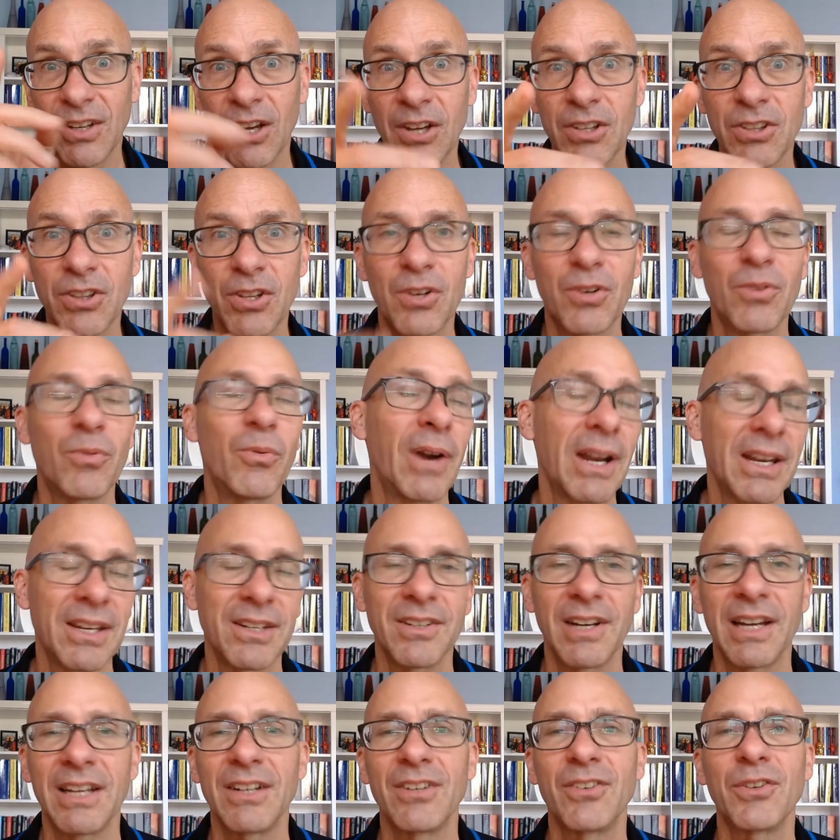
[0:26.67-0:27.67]
other
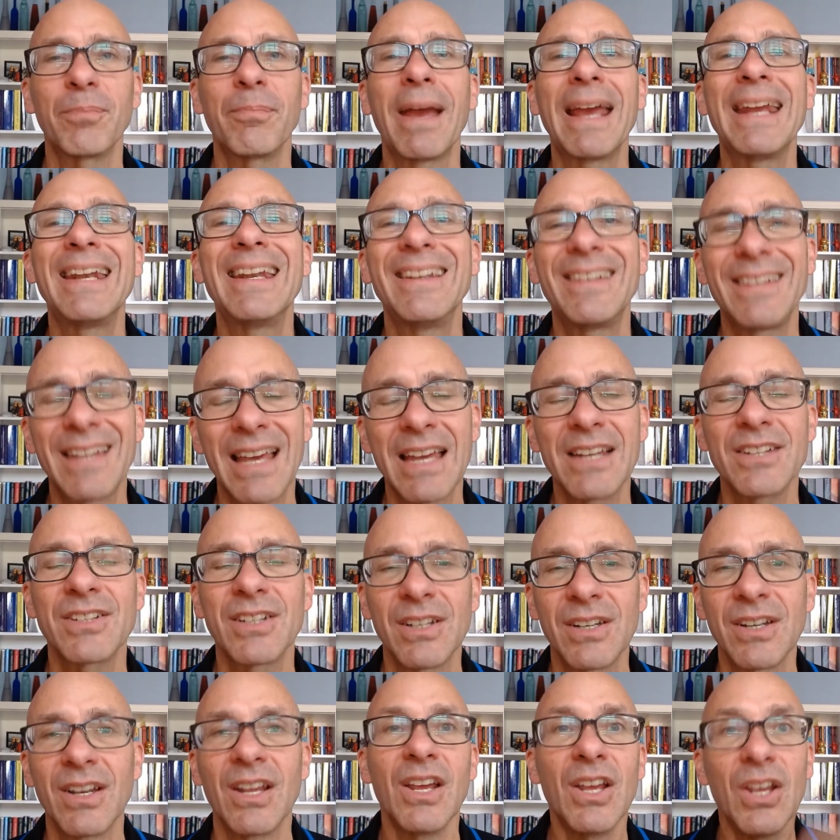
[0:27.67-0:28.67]
regulators paying
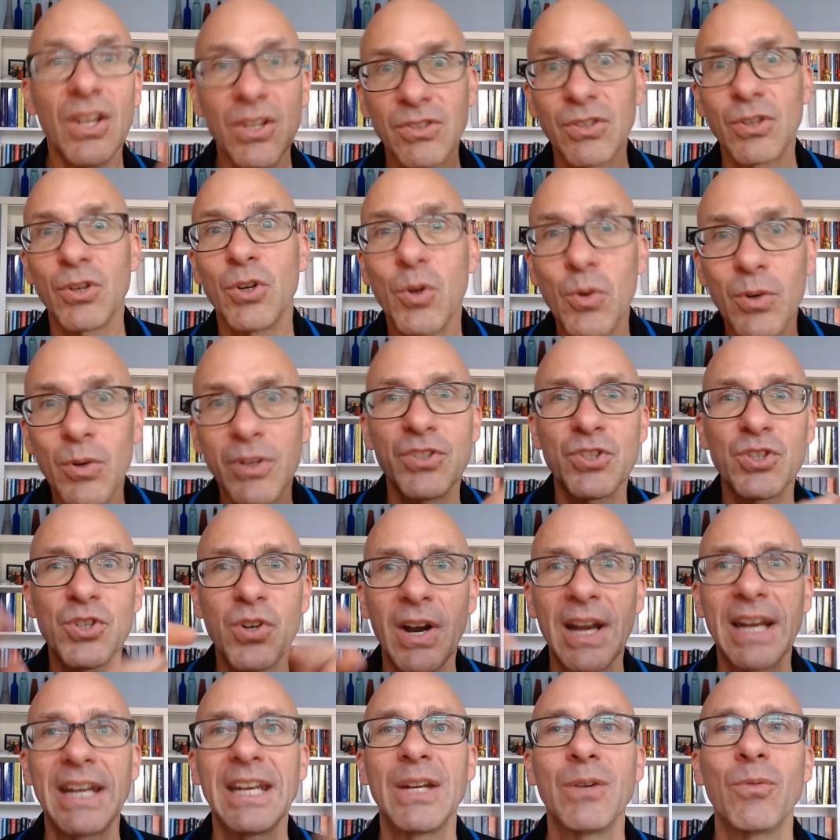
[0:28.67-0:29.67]
attention to who is
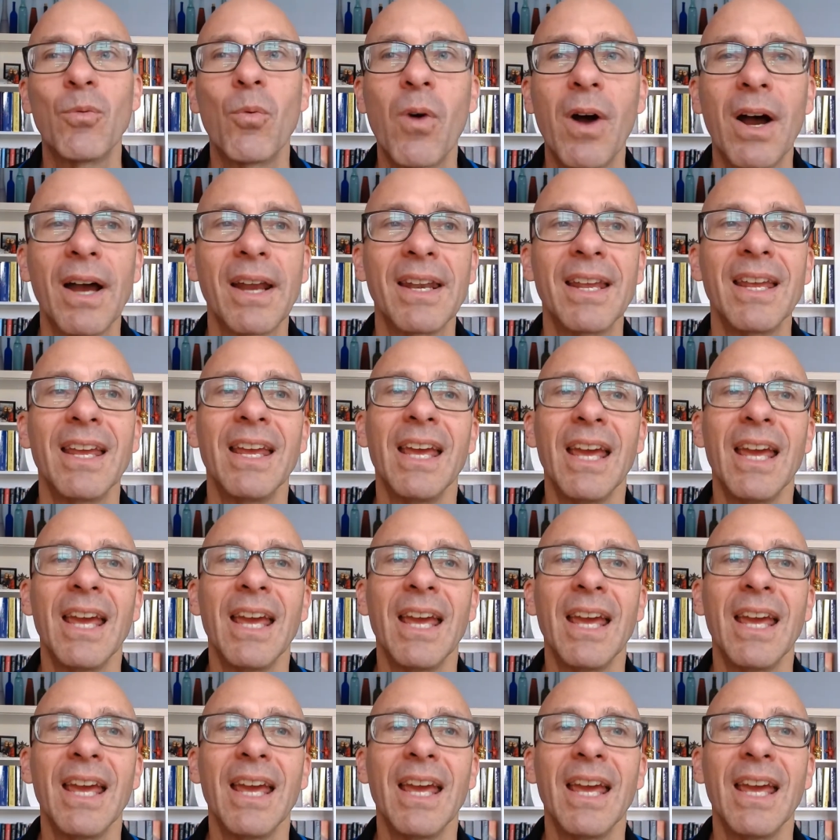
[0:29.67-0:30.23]
trading what?